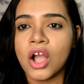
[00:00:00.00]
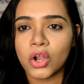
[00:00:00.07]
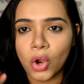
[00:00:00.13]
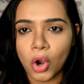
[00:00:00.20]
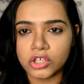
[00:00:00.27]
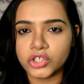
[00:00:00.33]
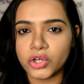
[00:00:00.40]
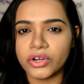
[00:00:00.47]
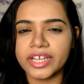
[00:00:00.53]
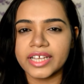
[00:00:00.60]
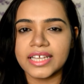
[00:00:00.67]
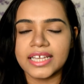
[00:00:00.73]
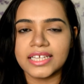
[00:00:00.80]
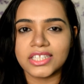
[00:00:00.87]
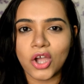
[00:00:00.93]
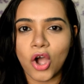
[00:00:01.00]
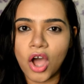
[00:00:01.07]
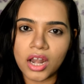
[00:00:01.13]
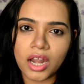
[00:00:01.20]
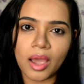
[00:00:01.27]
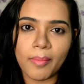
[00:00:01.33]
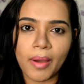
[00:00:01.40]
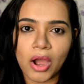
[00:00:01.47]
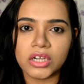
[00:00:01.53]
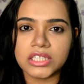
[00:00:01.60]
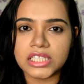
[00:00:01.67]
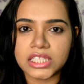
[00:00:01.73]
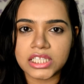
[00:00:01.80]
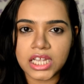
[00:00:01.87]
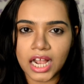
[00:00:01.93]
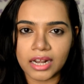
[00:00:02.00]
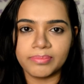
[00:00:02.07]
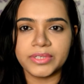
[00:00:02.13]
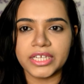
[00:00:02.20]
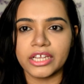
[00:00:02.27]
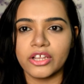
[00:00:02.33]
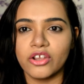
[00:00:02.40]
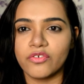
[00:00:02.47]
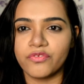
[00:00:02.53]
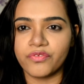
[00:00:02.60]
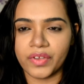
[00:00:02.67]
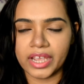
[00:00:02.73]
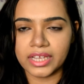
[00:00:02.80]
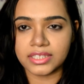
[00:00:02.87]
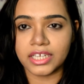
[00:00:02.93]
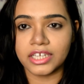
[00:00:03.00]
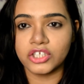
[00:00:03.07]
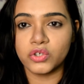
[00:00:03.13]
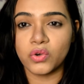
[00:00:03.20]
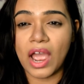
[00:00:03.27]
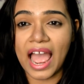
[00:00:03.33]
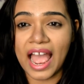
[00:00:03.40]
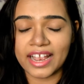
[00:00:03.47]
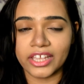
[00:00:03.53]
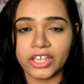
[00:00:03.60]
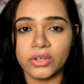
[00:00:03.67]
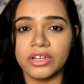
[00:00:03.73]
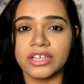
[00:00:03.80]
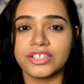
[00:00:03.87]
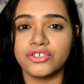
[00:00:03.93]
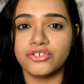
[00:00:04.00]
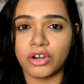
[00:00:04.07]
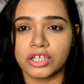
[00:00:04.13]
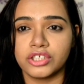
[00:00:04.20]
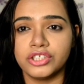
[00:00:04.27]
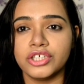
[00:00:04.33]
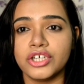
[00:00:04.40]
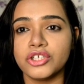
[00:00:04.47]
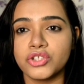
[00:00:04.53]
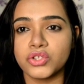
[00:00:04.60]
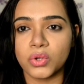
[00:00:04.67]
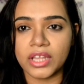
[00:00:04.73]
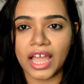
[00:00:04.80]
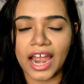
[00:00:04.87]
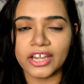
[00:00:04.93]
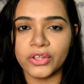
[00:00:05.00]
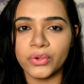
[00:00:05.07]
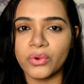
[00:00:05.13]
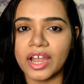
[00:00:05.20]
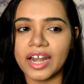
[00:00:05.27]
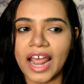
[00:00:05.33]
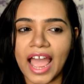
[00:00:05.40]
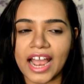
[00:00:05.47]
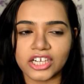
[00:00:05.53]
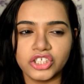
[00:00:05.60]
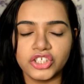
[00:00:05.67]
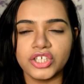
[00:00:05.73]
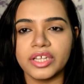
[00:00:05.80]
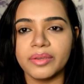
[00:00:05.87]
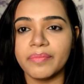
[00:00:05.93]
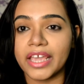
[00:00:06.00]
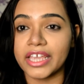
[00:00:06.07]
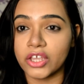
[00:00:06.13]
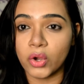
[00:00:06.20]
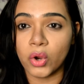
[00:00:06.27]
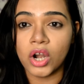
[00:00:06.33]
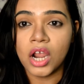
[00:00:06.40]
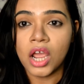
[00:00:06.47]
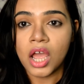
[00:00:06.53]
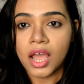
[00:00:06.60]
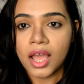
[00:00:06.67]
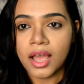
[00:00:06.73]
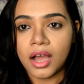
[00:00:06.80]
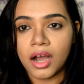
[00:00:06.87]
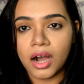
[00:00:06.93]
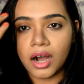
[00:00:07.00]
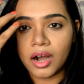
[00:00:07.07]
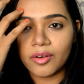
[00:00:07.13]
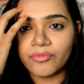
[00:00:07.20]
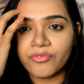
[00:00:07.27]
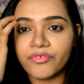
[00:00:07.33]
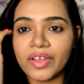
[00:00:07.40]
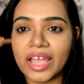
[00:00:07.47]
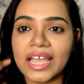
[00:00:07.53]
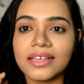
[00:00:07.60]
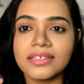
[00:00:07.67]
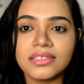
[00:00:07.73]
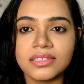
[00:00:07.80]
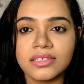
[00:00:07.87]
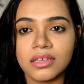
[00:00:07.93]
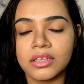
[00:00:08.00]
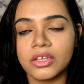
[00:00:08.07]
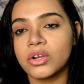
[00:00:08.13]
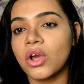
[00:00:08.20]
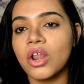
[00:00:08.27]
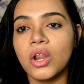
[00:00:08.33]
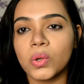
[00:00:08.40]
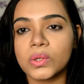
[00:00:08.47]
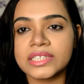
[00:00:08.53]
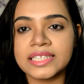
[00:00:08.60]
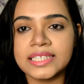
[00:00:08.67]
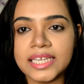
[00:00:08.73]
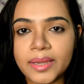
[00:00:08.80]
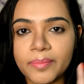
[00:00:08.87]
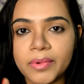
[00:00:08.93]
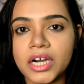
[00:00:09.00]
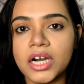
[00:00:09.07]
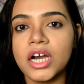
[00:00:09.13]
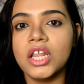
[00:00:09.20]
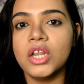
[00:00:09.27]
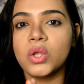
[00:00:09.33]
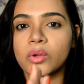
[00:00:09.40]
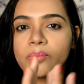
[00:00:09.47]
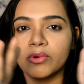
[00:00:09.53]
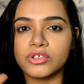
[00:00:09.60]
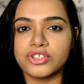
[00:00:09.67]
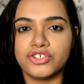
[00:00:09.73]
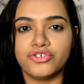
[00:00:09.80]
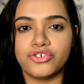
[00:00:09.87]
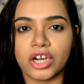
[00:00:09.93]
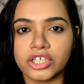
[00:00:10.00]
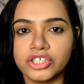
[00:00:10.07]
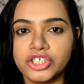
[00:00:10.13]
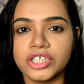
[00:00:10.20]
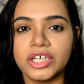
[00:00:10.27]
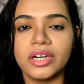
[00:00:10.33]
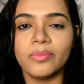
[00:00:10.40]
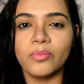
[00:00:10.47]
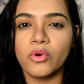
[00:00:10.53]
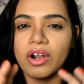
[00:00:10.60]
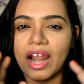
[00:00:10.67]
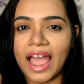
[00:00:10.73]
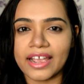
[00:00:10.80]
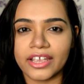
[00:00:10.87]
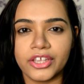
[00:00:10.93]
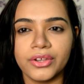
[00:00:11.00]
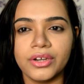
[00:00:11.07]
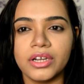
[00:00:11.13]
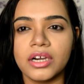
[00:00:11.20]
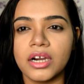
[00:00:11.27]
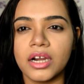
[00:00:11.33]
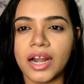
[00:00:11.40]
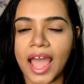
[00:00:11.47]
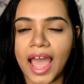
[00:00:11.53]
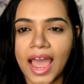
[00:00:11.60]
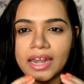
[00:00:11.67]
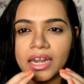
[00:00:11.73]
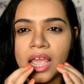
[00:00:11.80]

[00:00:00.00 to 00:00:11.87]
contouring is all about sculpting your face into angular structures so that you can actually make your face, look slimmer, look more structured, more angular, and